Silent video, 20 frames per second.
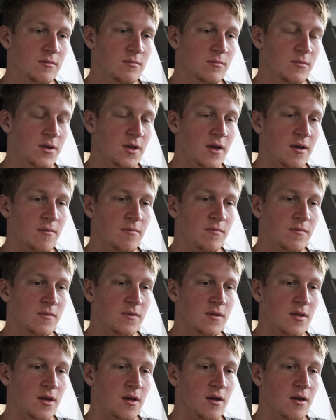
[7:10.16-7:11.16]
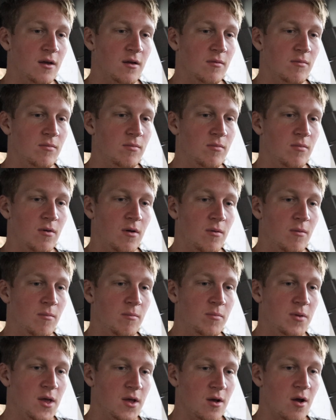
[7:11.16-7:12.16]
But yeah,
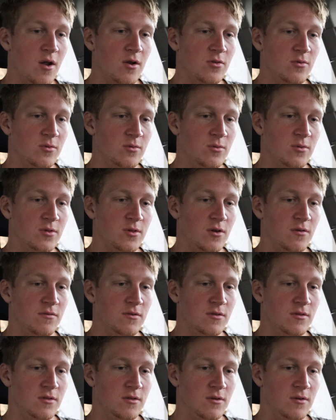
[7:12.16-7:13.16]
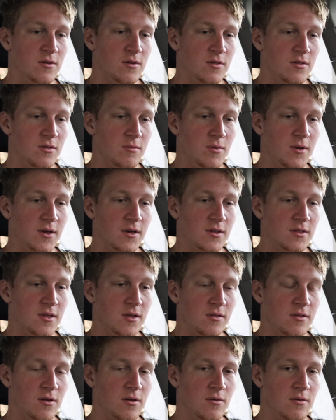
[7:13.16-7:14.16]
being honest with yourself is the biggest
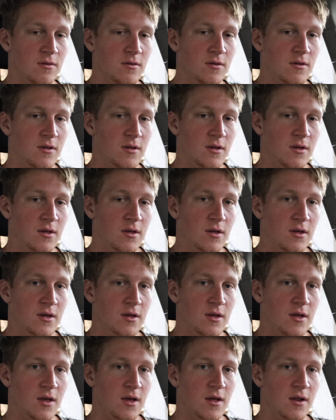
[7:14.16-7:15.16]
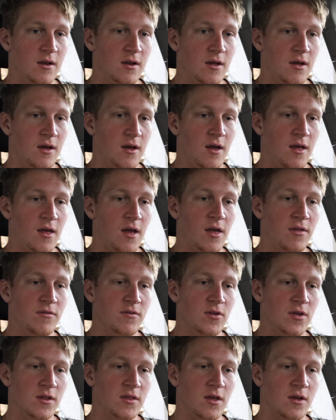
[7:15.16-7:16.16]
thing, though, and I
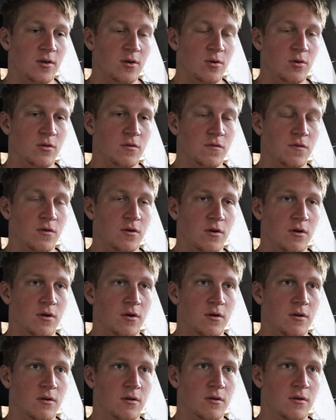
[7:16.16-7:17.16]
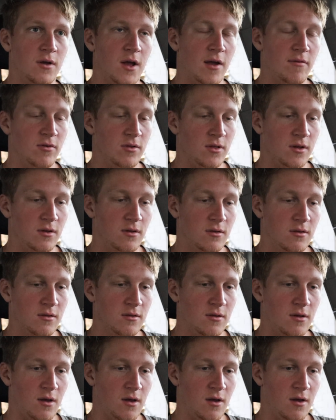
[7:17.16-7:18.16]
feel like that goes for everything.
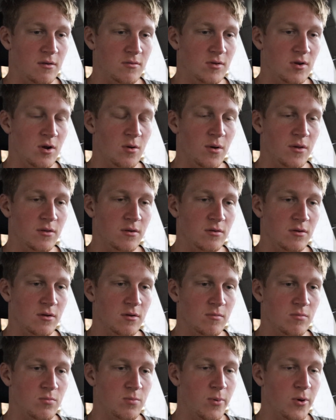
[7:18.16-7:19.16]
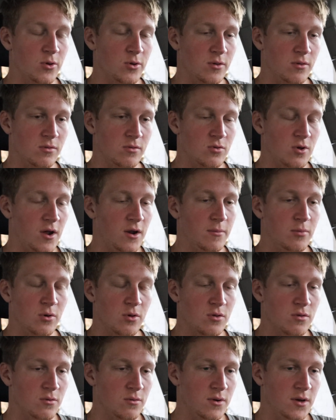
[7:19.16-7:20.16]
Whether you're trying to
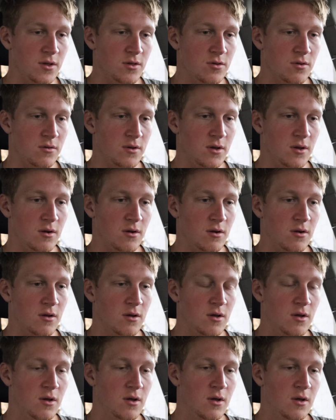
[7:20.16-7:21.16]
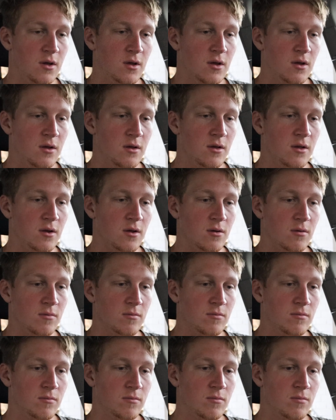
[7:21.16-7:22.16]
push through an injury, or in
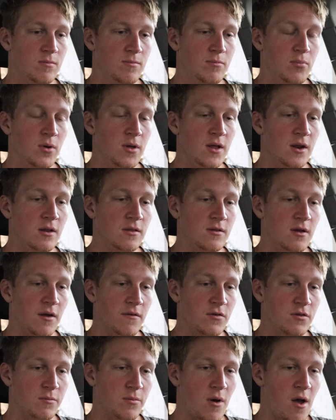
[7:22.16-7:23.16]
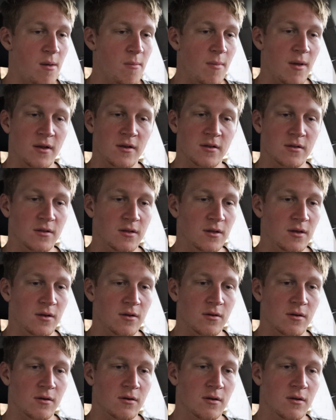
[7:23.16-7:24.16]
a tough spot mentally,
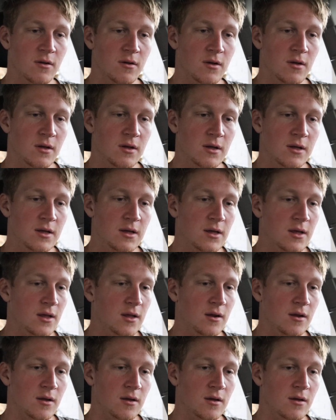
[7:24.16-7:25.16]
or in